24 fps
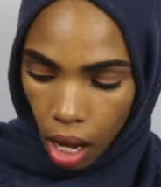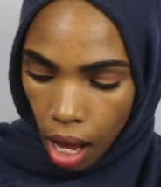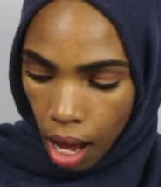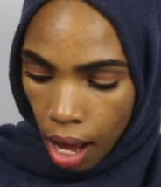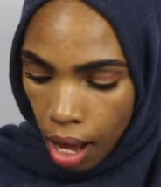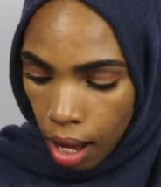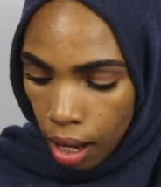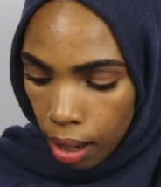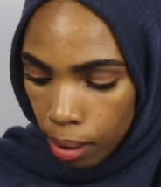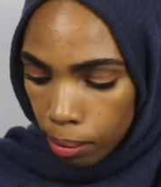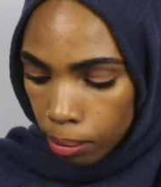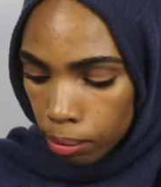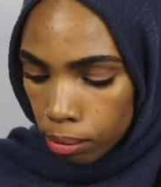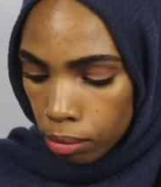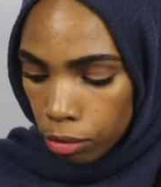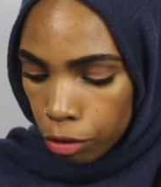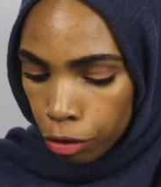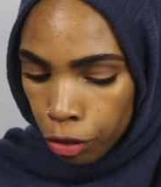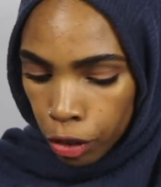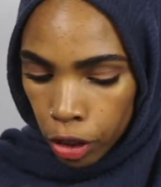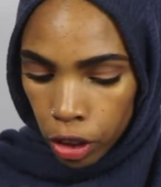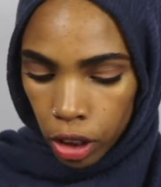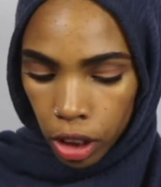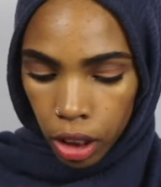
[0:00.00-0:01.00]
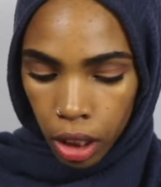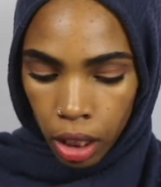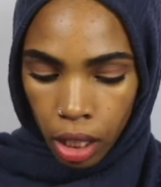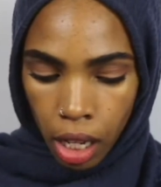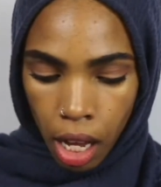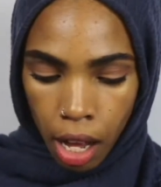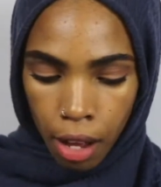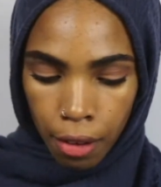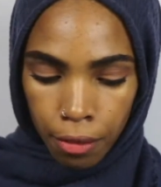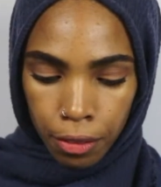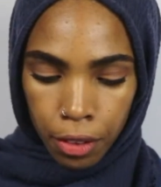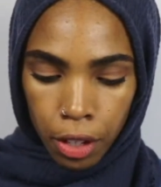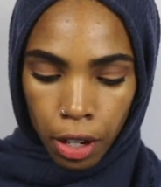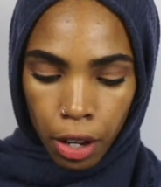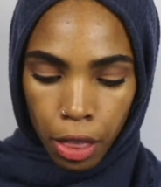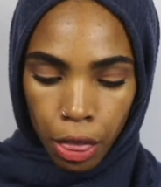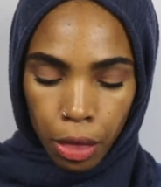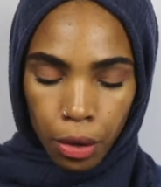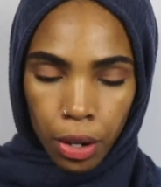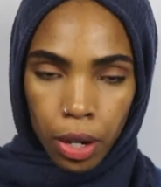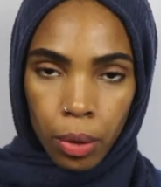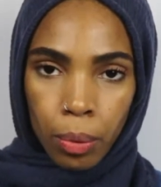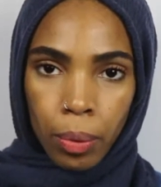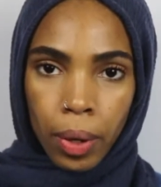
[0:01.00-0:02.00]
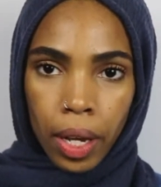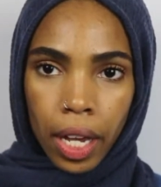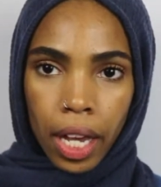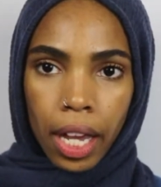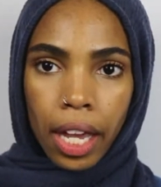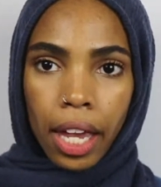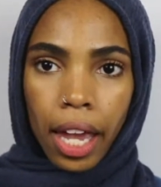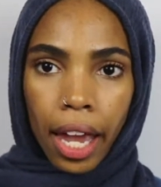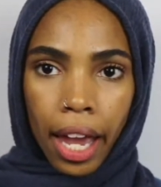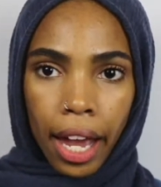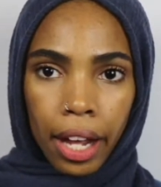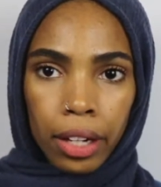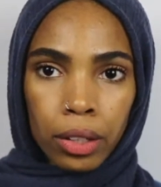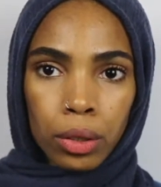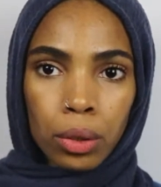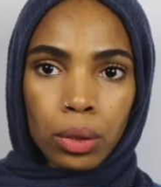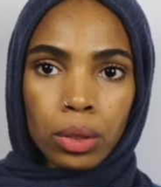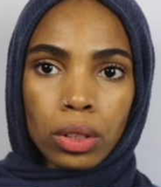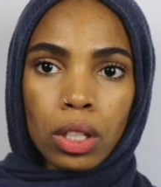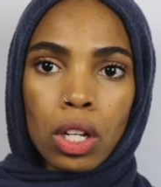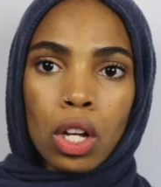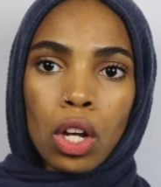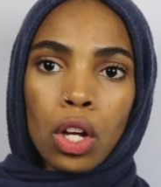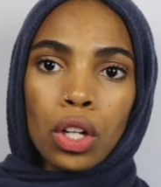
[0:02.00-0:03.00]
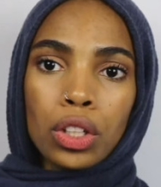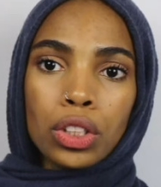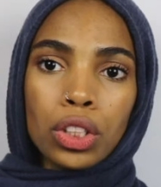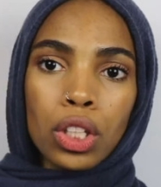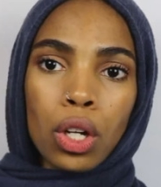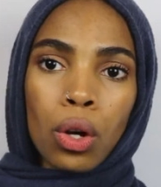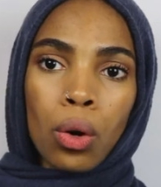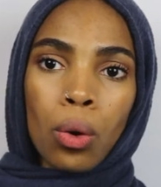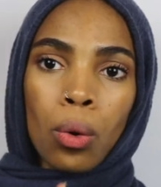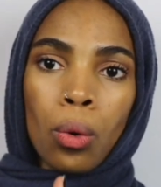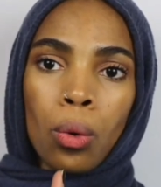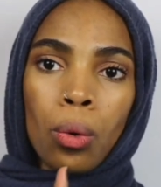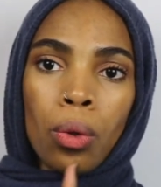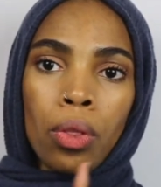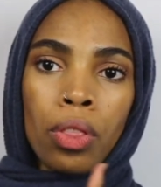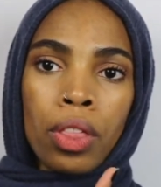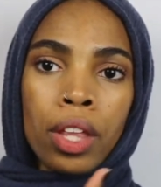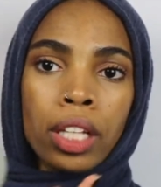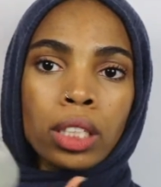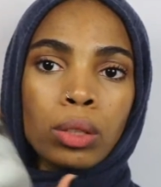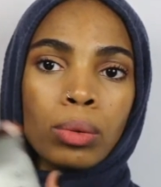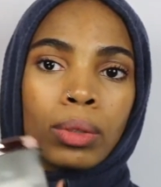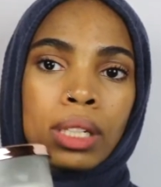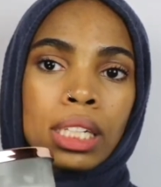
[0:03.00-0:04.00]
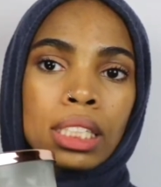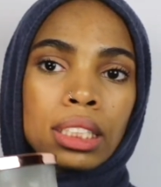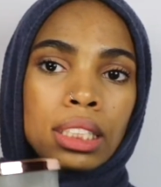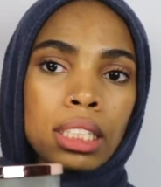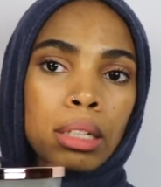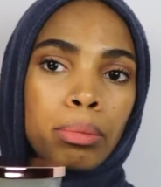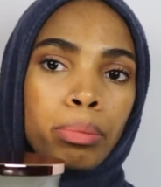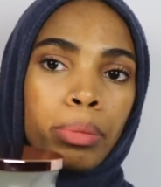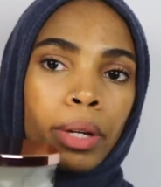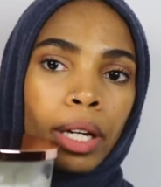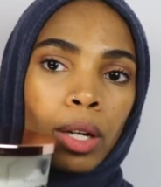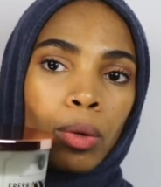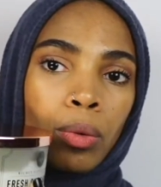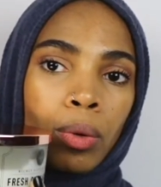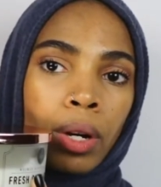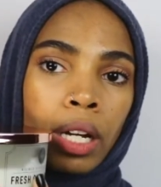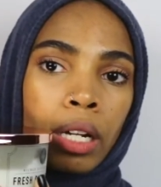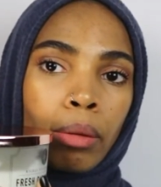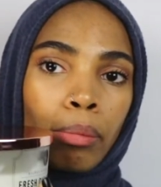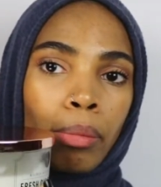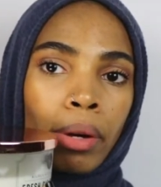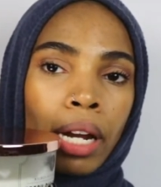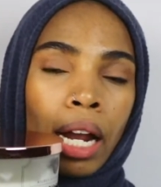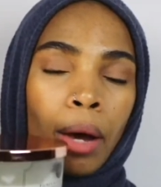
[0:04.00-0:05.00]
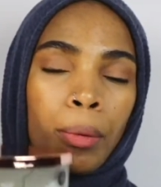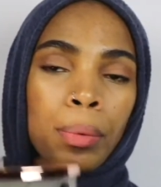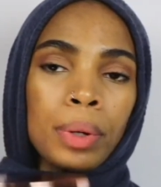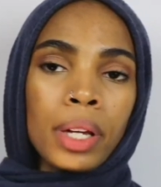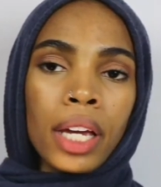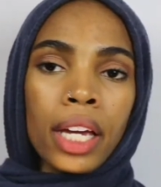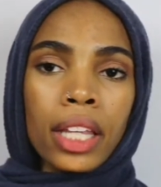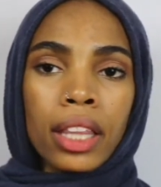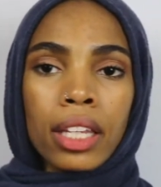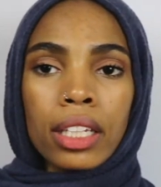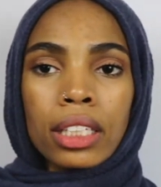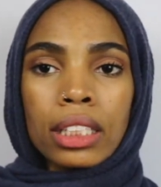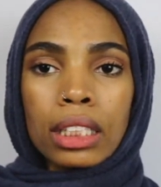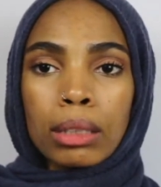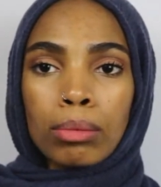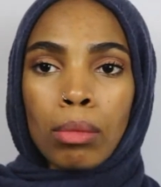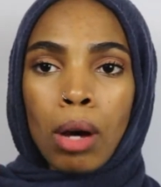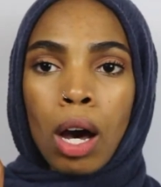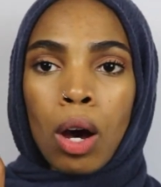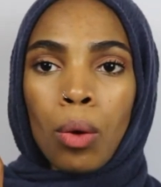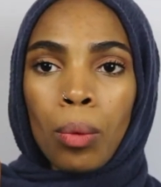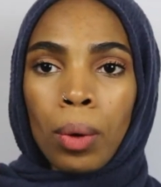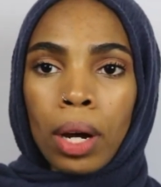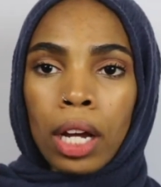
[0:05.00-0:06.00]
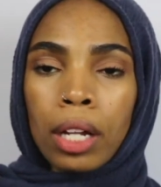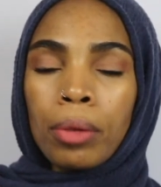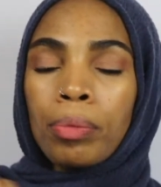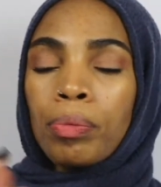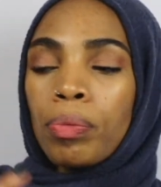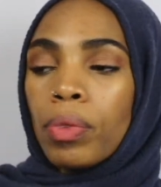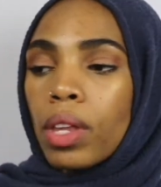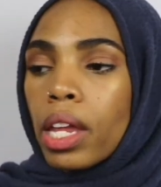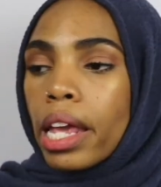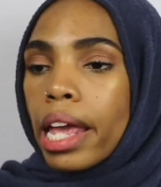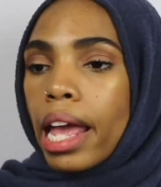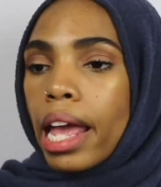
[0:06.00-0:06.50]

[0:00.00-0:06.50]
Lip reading: version of their 3-wick candles, so this one is their big one, but I would get the small one,